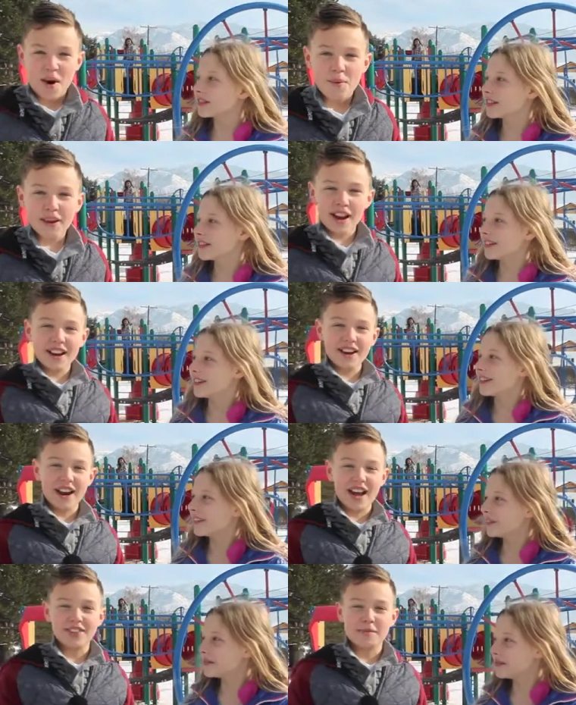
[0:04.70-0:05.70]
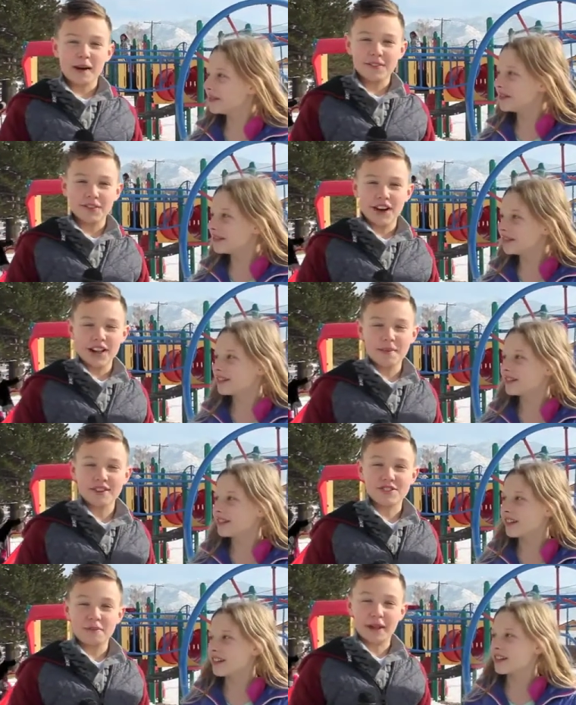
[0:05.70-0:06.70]
Speaker 1: Go. We are here at the Bell View
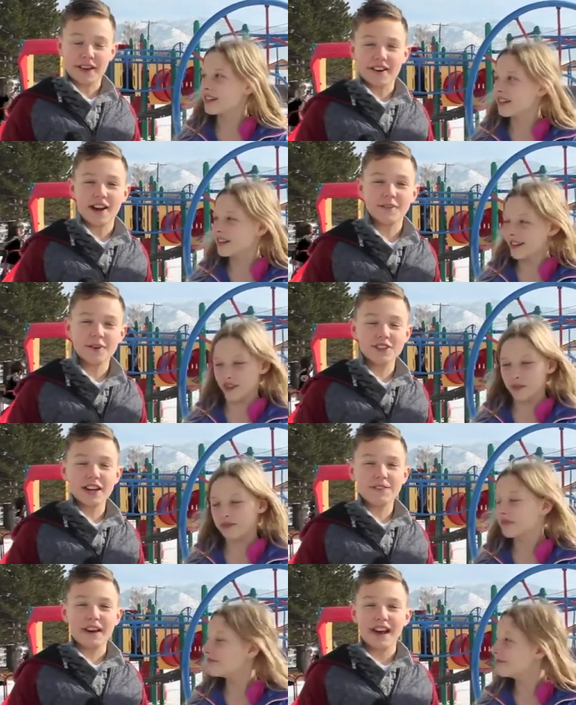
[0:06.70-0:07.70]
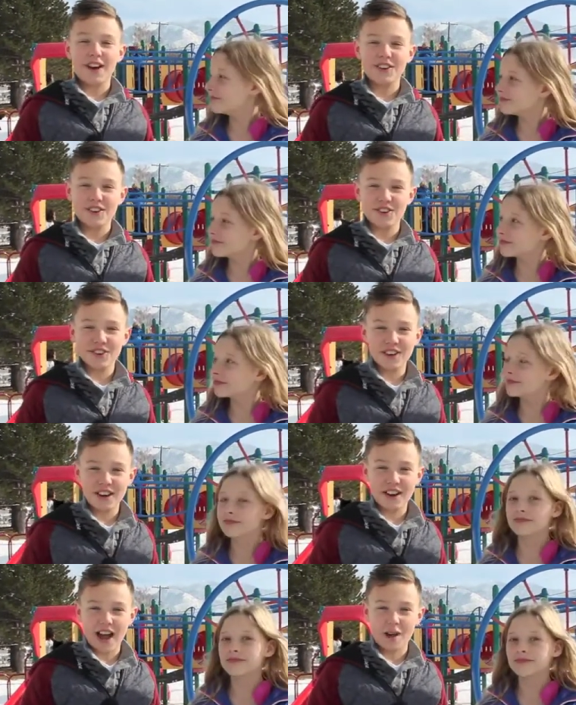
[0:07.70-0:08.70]
Elementary Playground and we're trying to find out who
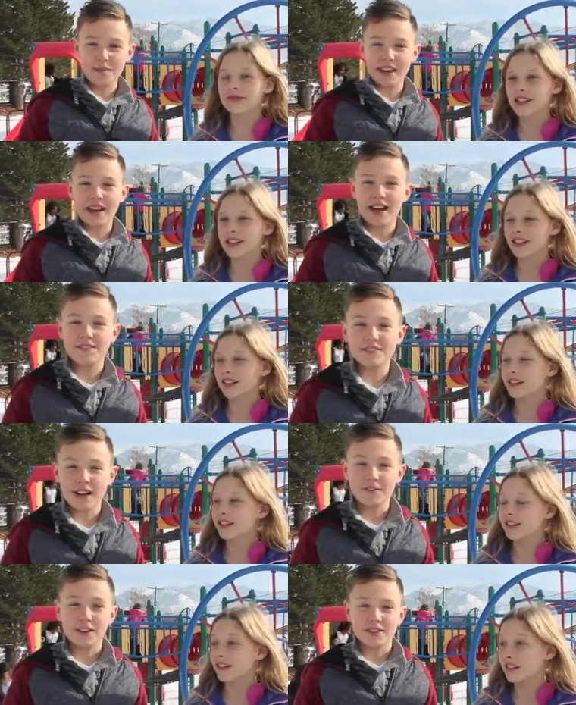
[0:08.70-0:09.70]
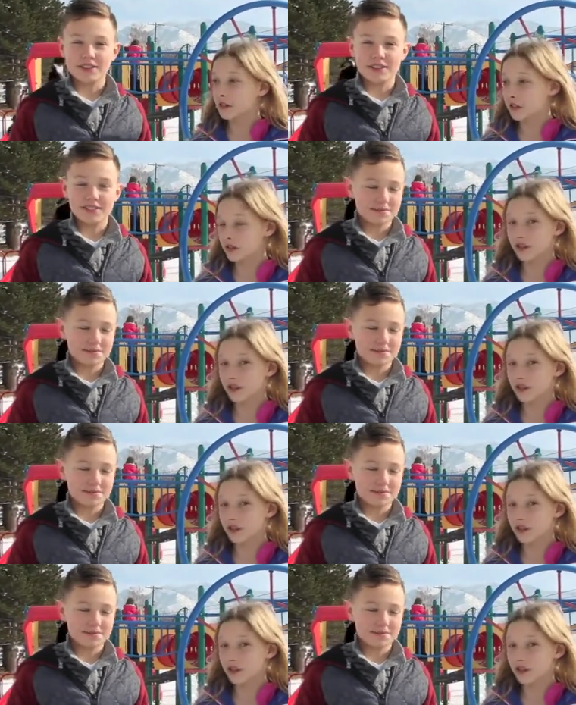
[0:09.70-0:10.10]
or how many have cell phones.